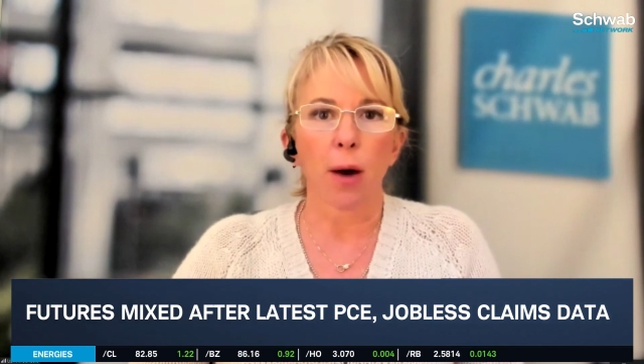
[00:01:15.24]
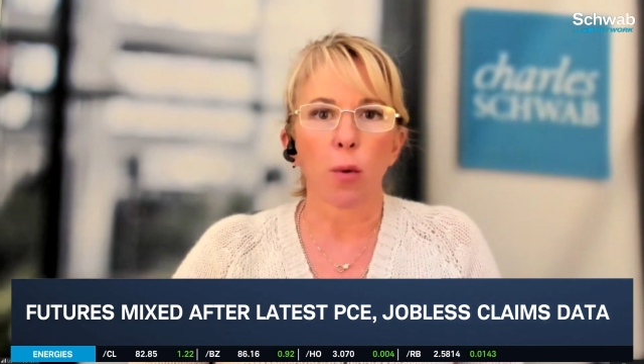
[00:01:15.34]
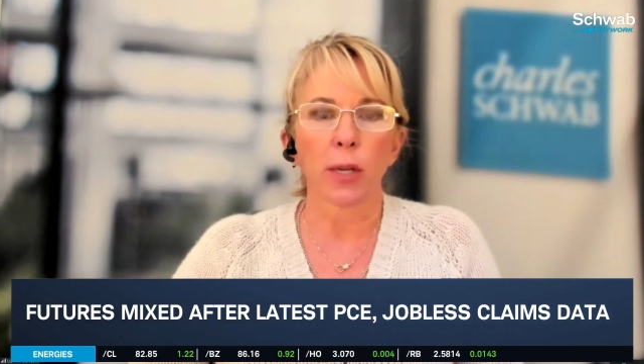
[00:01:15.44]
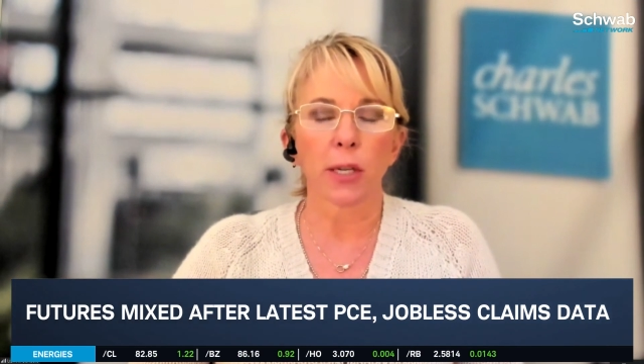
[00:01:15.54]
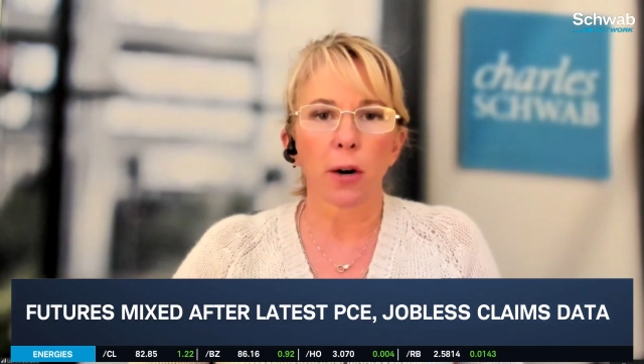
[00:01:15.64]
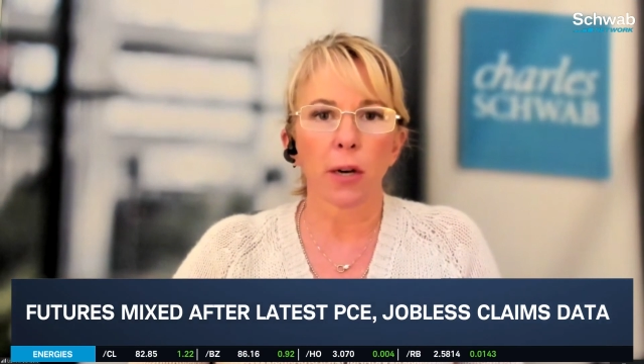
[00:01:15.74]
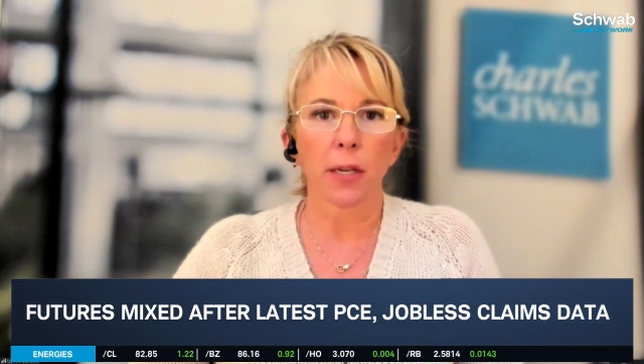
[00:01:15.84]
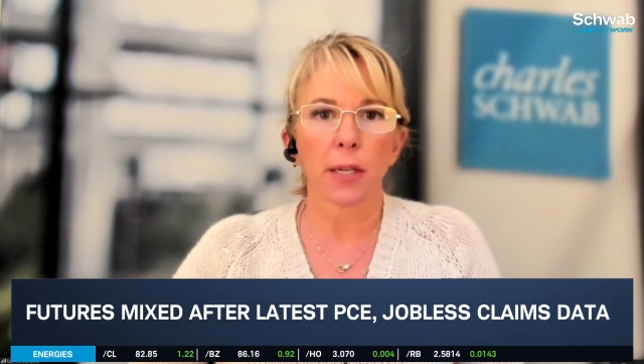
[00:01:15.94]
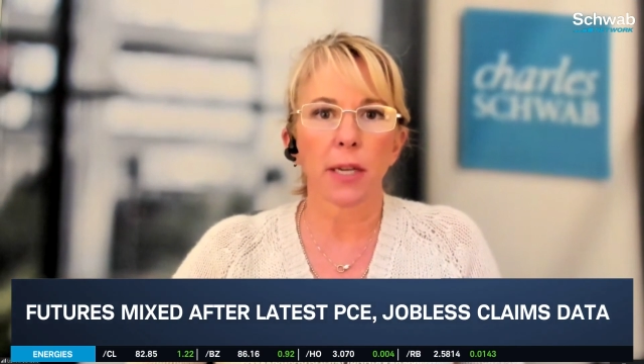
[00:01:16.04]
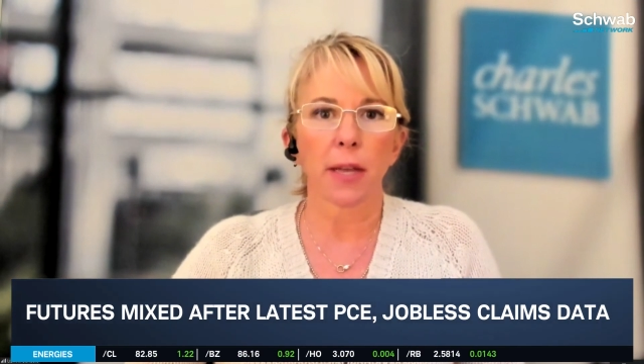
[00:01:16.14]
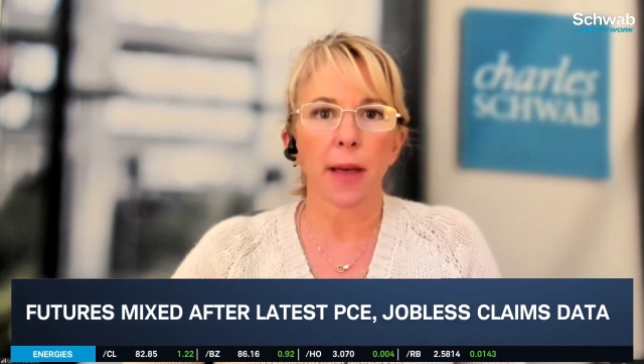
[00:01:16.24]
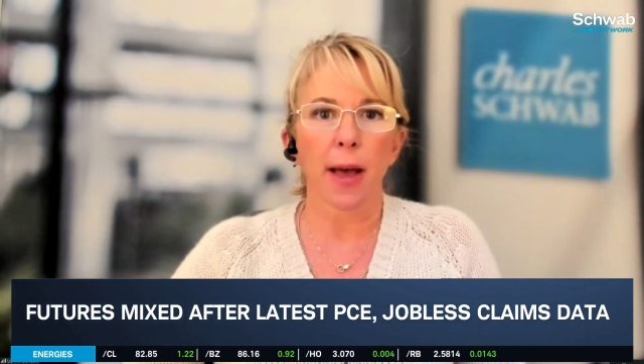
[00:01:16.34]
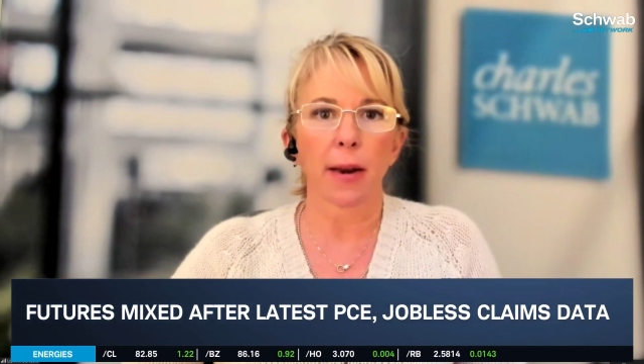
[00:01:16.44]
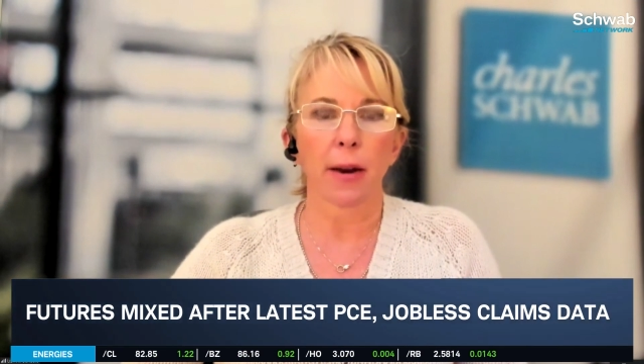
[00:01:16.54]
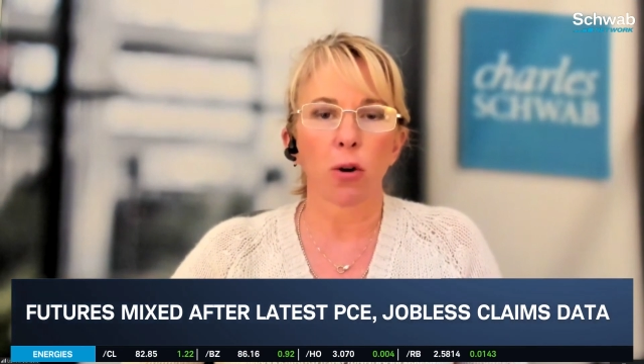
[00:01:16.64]
out. We started to see
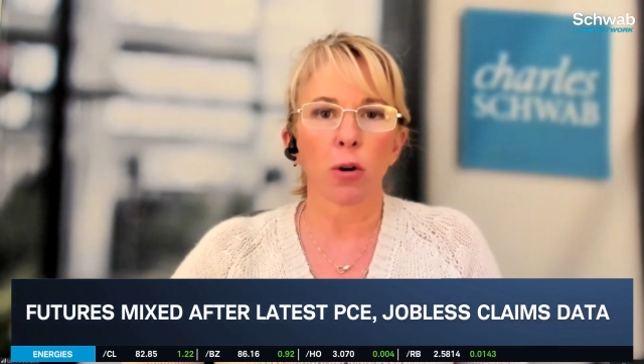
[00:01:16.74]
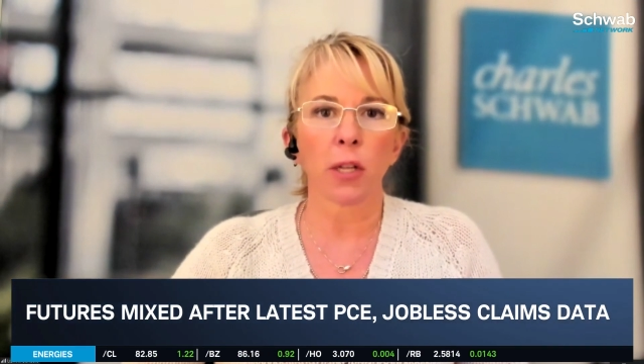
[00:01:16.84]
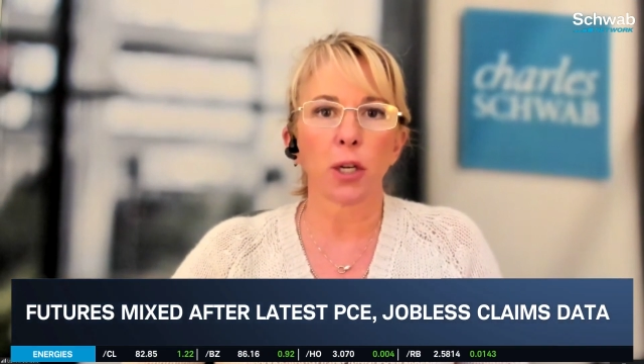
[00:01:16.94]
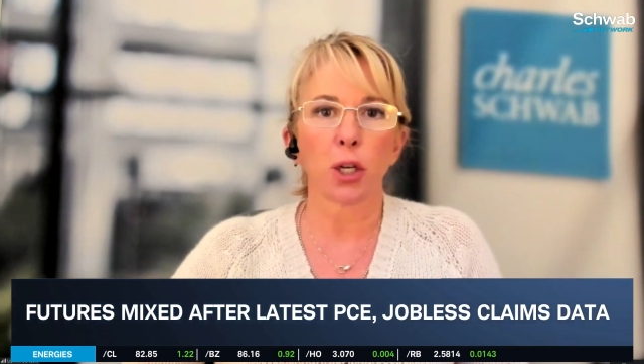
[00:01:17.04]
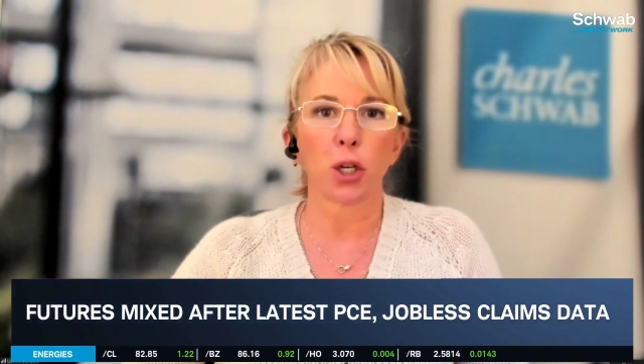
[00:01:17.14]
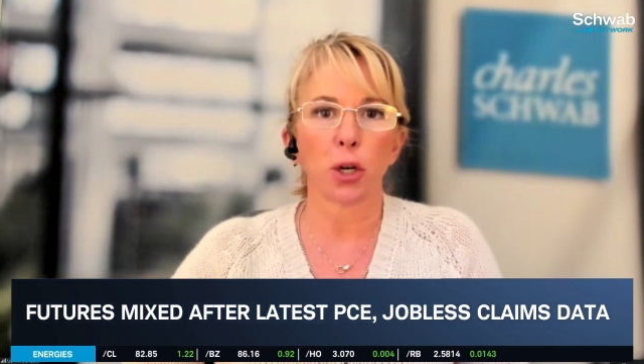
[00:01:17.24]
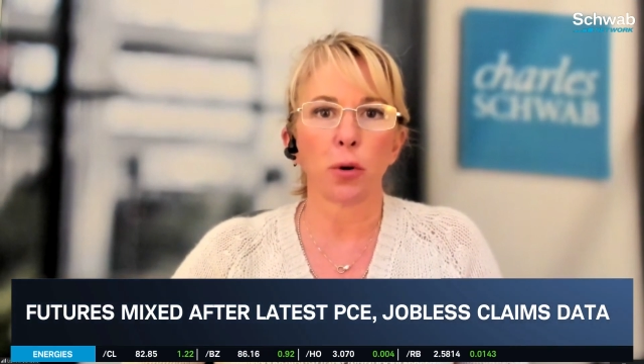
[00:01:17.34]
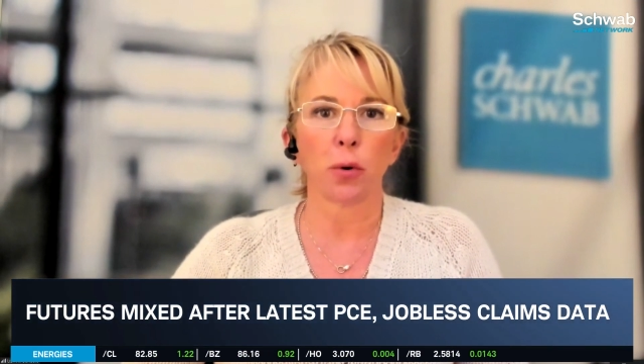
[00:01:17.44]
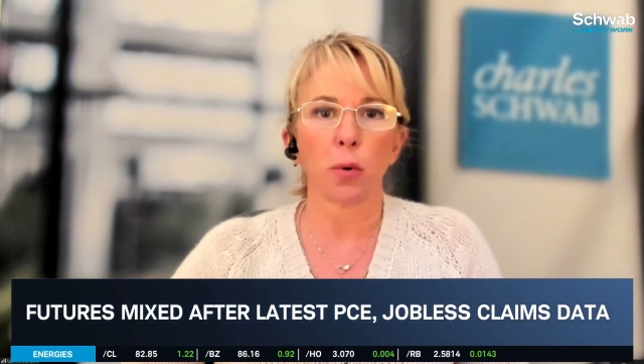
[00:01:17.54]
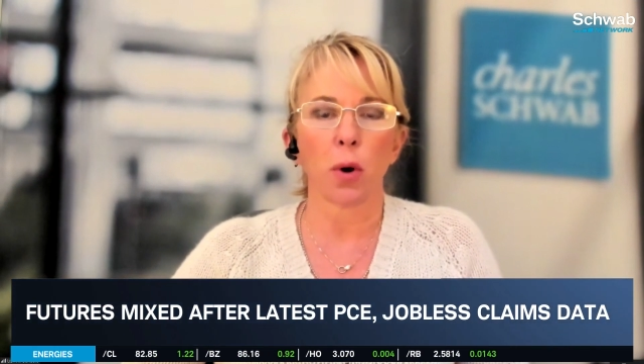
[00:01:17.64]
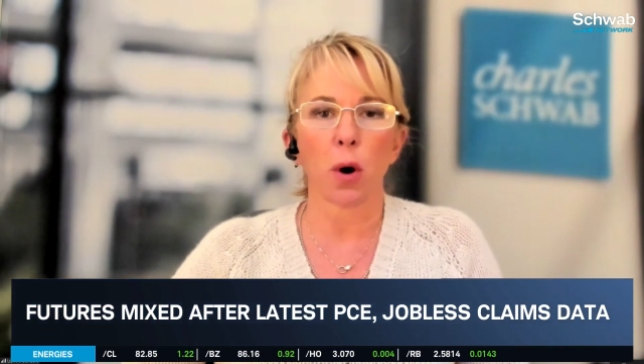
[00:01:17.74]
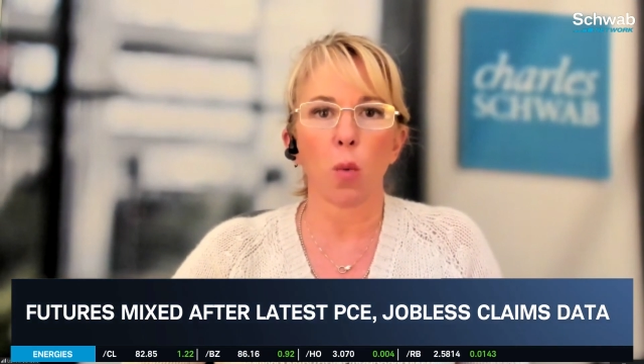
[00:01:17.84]
that early June